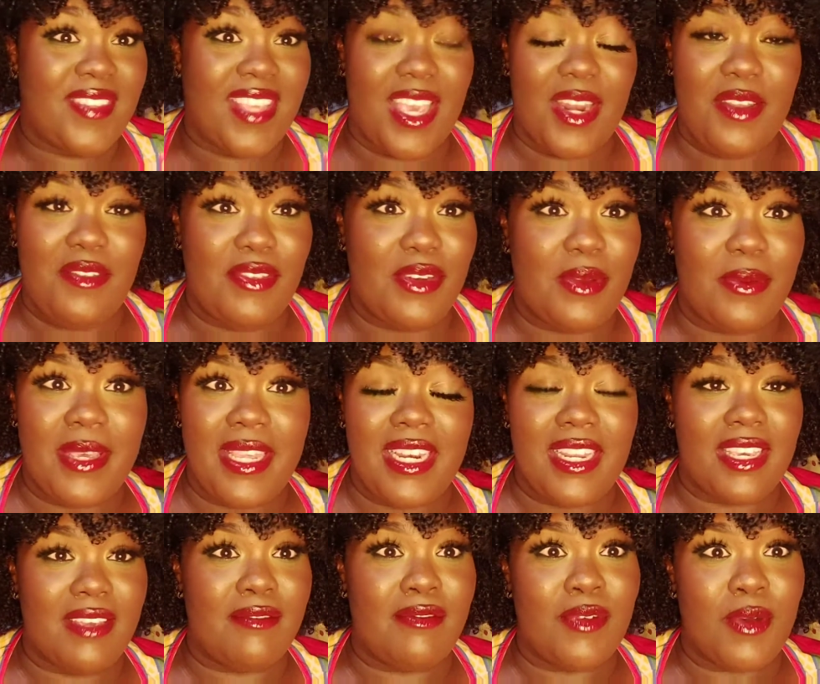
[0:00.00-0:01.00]
I don't even know what you're
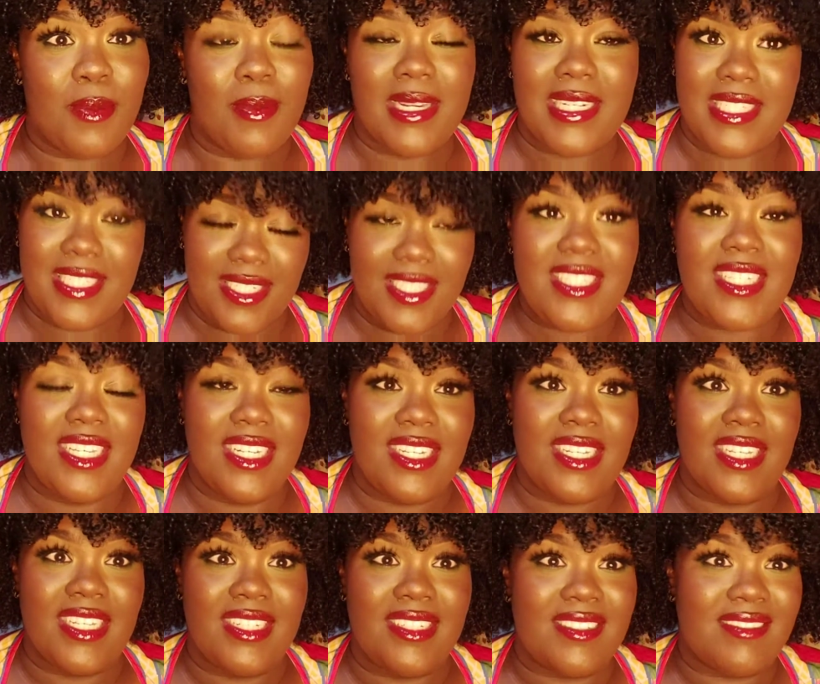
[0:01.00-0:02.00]
looking for but you're
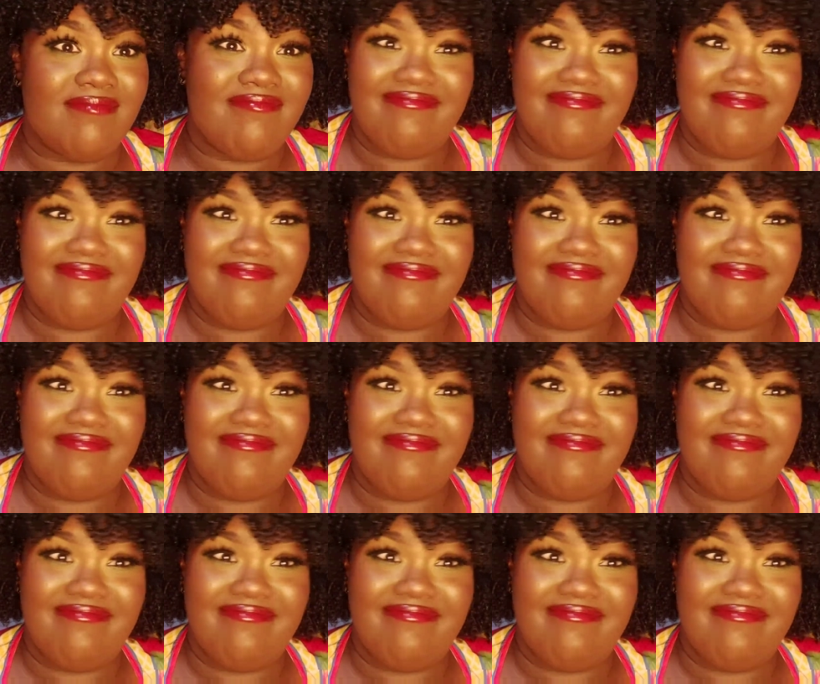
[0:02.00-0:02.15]
looking